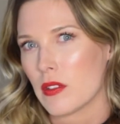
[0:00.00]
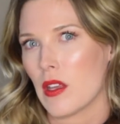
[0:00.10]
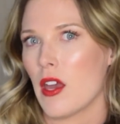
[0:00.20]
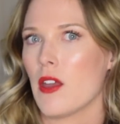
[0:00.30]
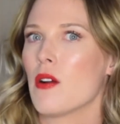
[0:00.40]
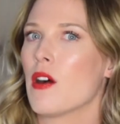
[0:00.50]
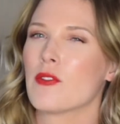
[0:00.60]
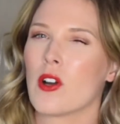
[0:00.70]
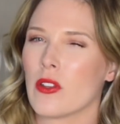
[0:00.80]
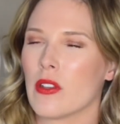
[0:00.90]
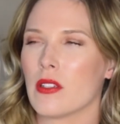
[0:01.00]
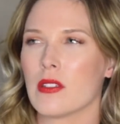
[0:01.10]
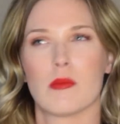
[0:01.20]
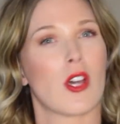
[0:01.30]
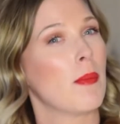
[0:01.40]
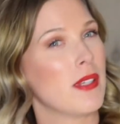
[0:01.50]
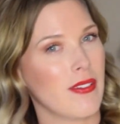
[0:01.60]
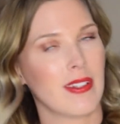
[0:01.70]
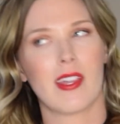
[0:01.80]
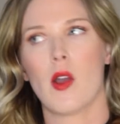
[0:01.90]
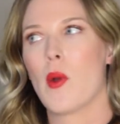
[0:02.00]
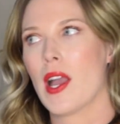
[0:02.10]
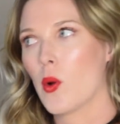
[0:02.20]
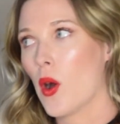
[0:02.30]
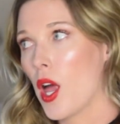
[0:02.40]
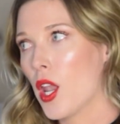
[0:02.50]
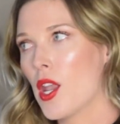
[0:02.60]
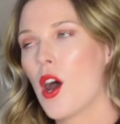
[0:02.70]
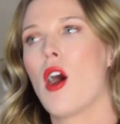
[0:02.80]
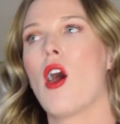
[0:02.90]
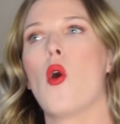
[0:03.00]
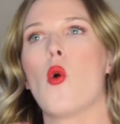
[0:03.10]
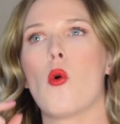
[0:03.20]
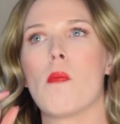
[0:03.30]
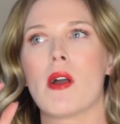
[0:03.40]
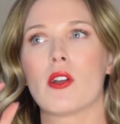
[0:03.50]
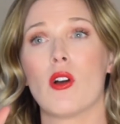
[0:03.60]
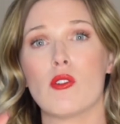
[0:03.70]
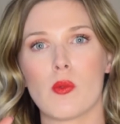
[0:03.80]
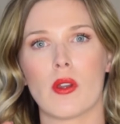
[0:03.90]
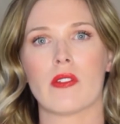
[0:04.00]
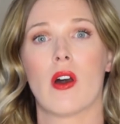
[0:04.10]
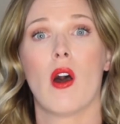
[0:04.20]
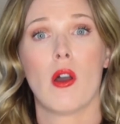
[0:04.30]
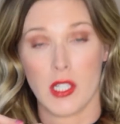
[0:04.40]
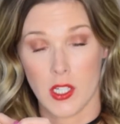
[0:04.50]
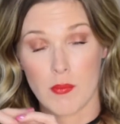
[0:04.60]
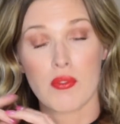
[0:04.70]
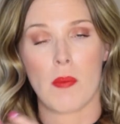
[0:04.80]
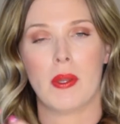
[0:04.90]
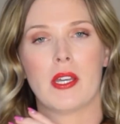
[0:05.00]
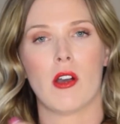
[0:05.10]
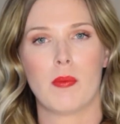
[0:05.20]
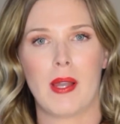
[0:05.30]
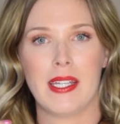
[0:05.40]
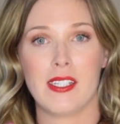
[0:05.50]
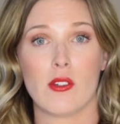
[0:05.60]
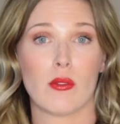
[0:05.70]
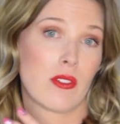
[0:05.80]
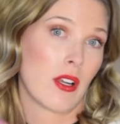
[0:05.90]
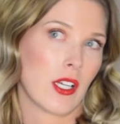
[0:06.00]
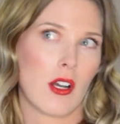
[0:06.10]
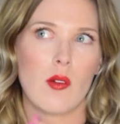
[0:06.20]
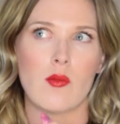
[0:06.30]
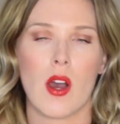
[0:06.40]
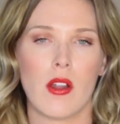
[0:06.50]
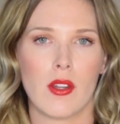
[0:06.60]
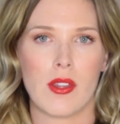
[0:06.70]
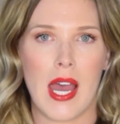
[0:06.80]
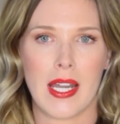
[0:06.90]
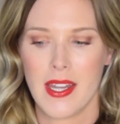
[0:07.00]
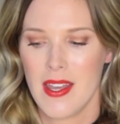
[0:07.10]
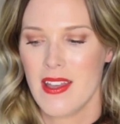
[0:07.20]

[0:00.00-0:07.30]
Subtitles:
So I've got some diamond earrings that I wear quite a lot, or my gold ones are, you know, properly gold plated or solid gold, rather than